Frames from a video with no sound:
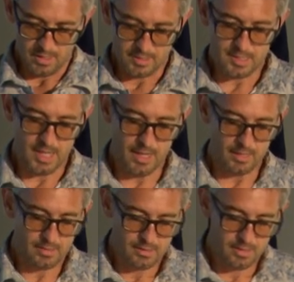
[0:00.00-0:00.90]

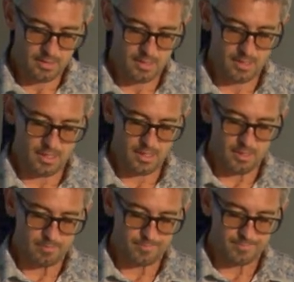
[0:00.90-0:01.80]
Design,
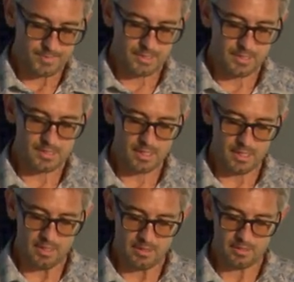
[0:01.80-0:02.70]
um, since
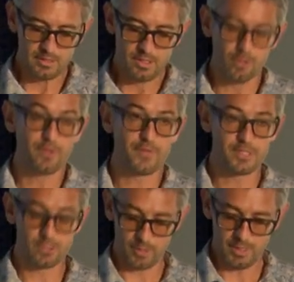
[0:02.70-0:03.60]
the dawn of
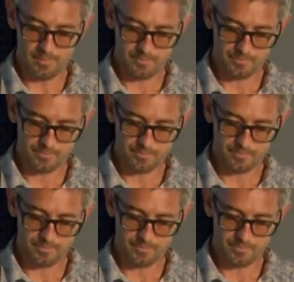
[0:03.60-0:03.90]
history,